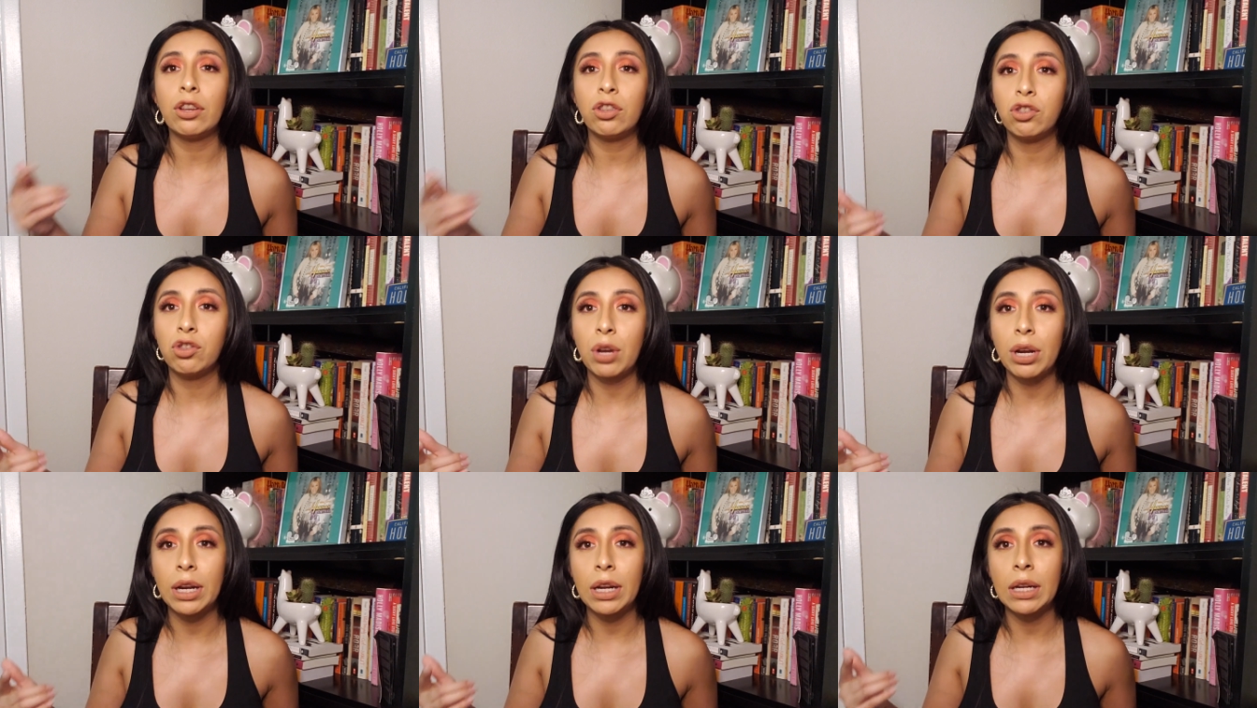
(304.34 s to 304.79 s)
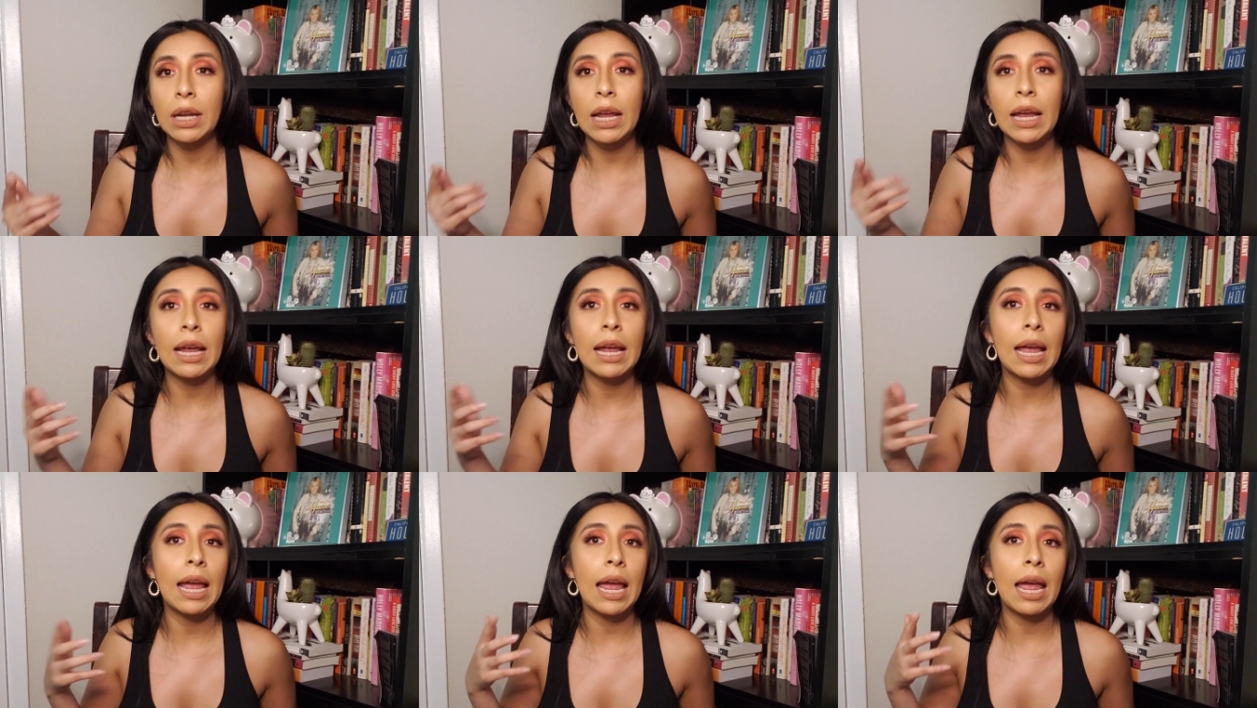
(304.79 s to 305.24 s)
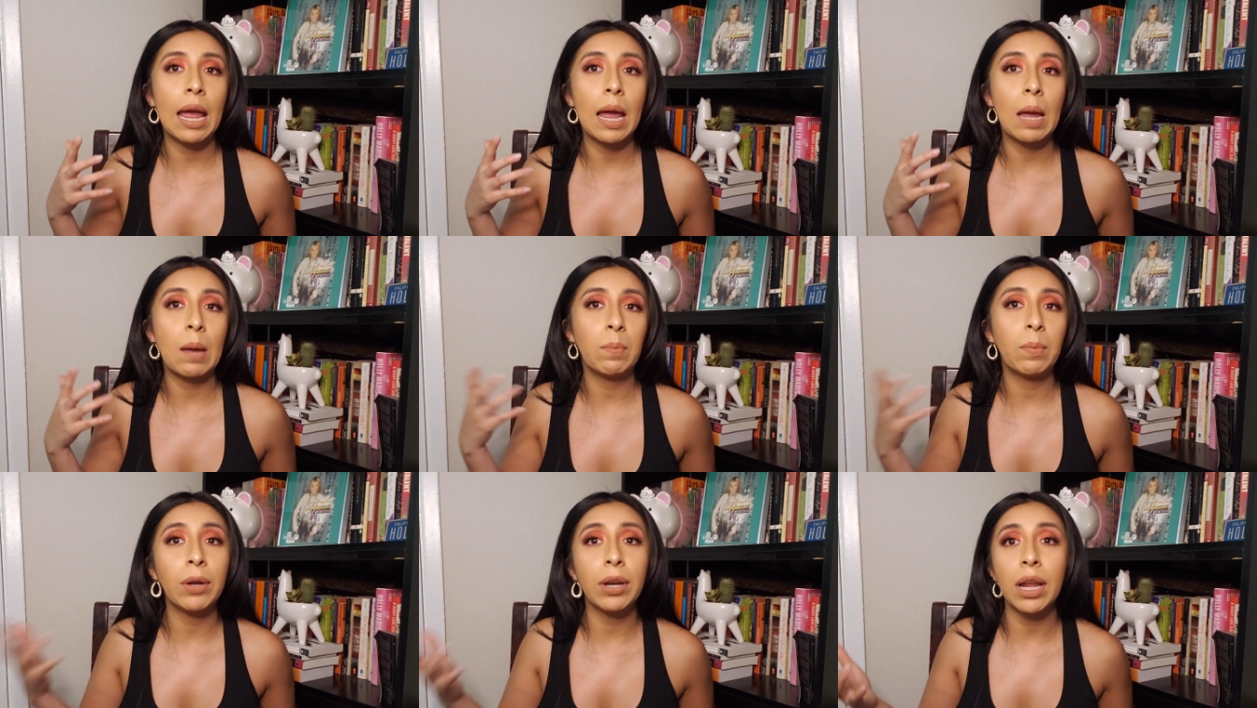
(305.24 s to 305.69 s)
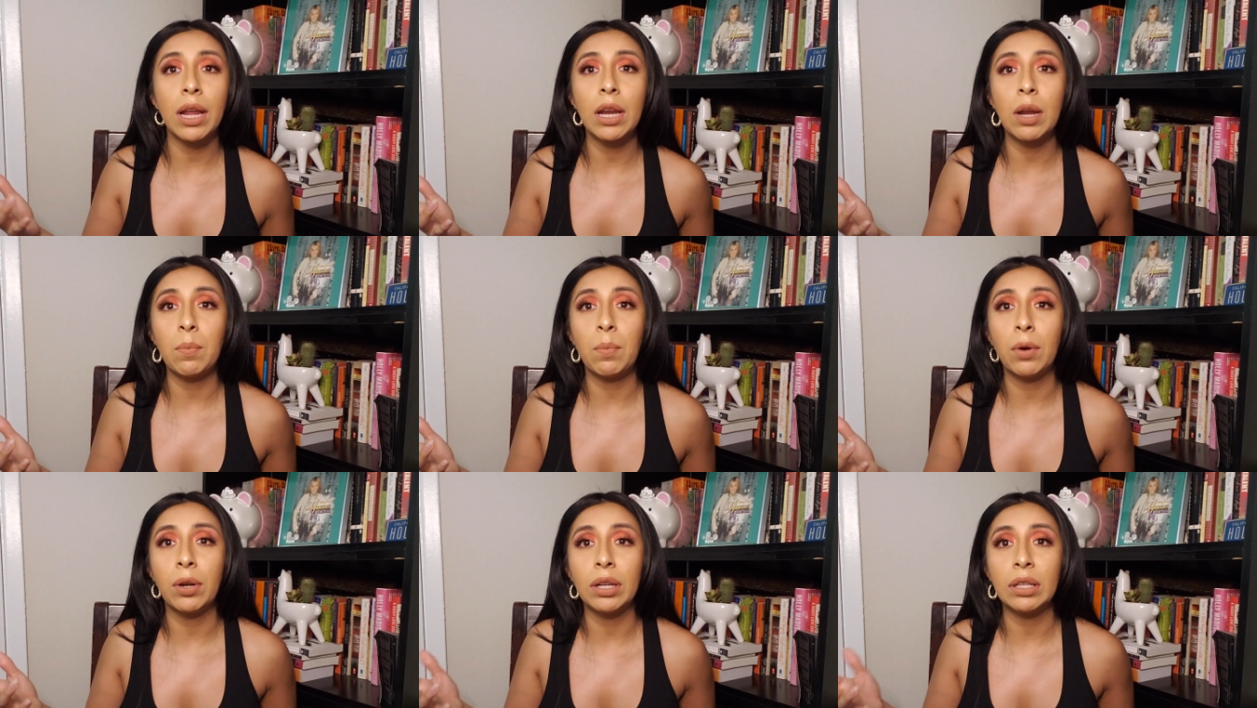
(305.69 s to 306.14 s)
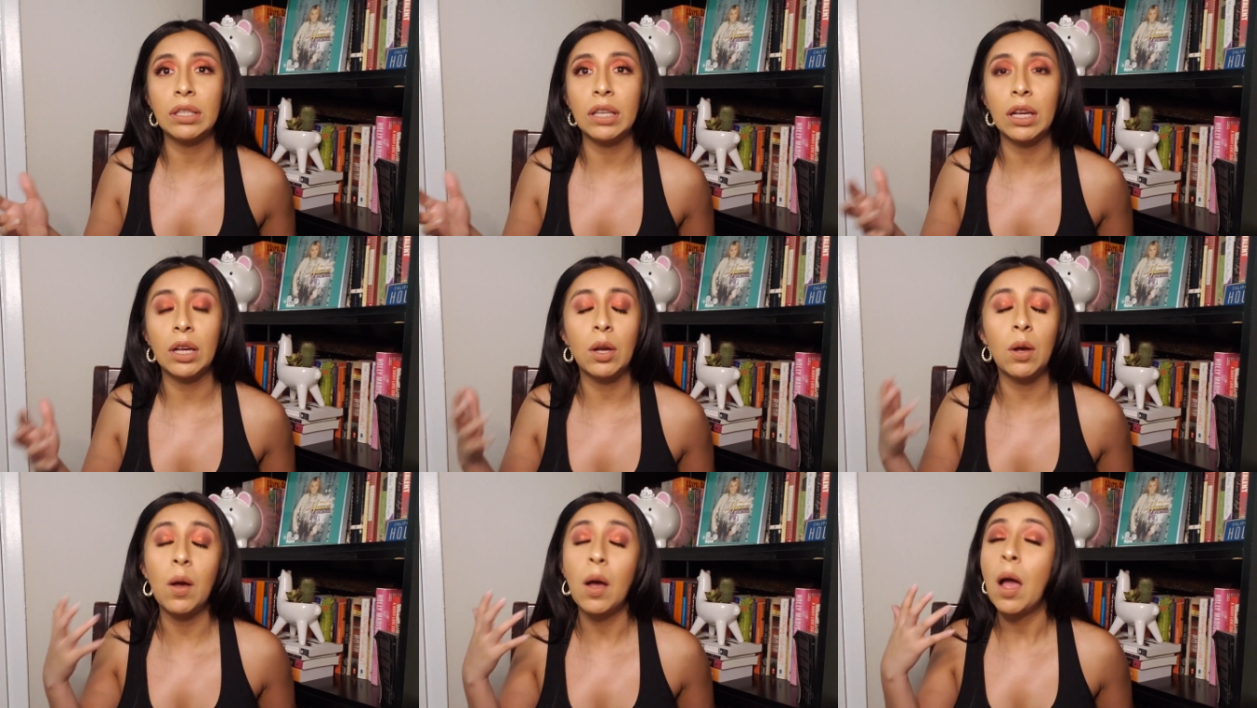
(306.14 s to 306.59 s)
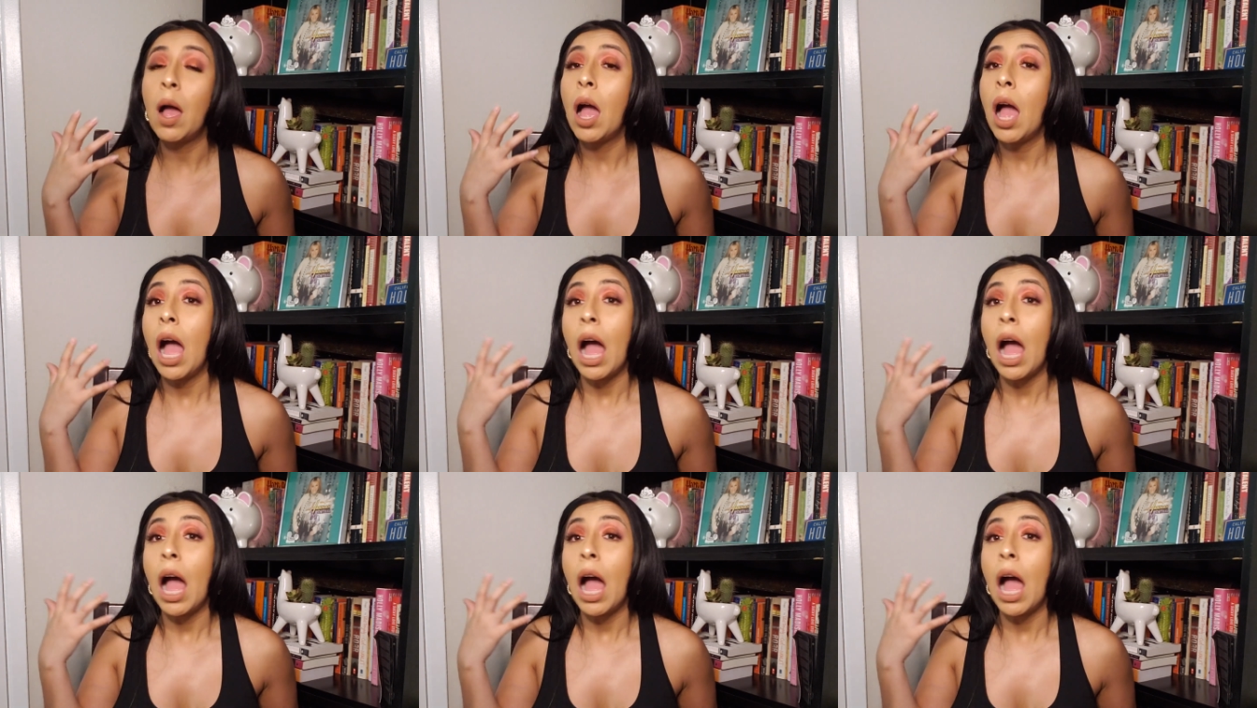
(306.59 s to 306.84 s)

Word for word: it, straighten it, and put it in a ponytail.